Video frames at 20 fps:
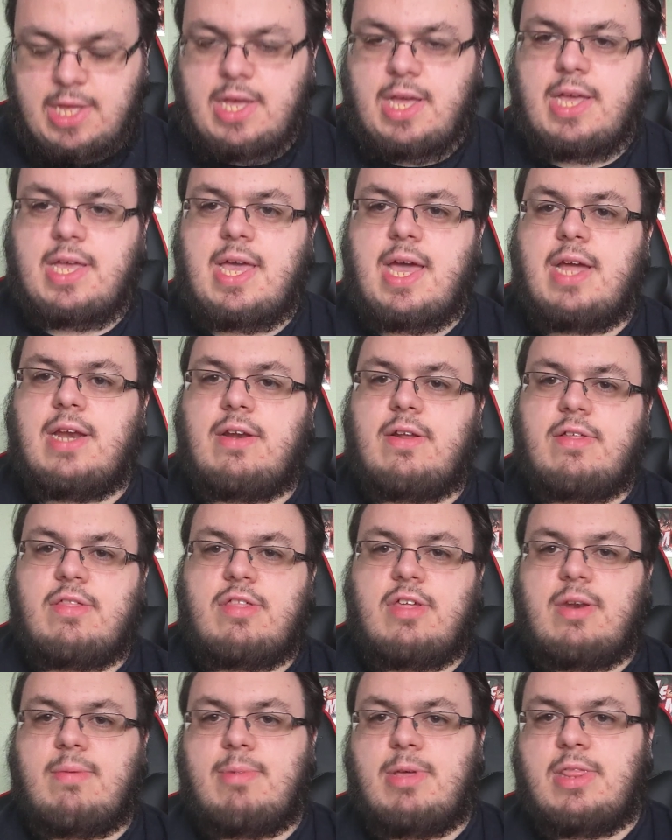Again,
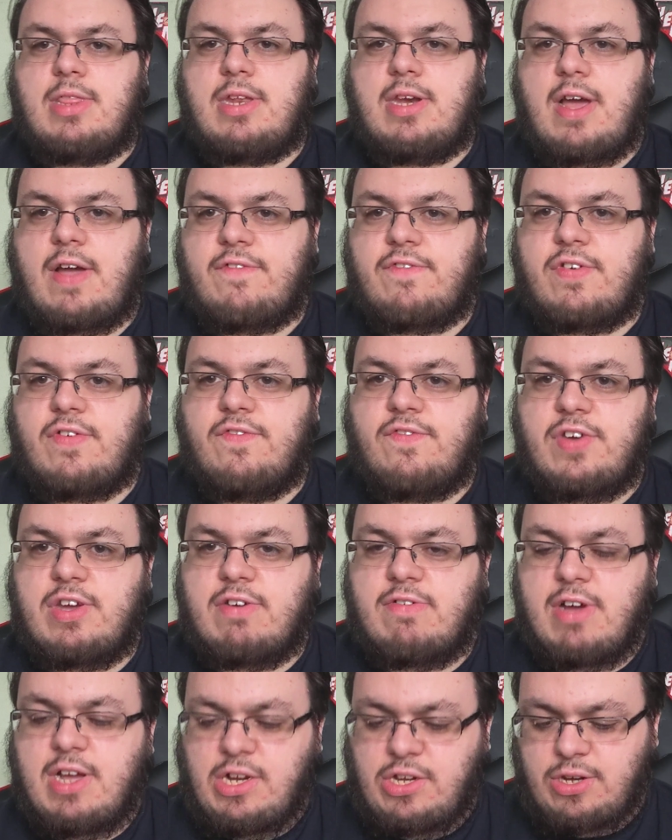seen him in The Ninth
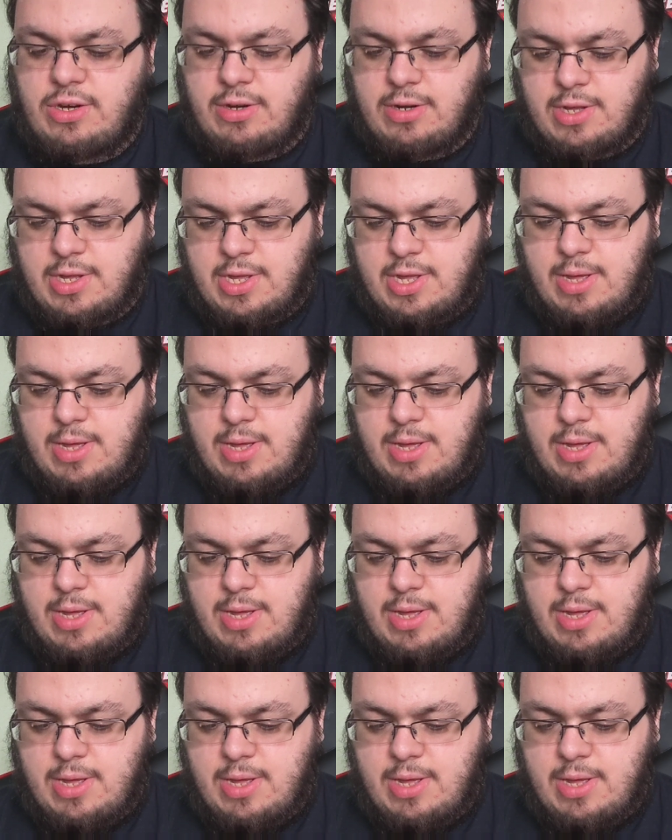Configuration,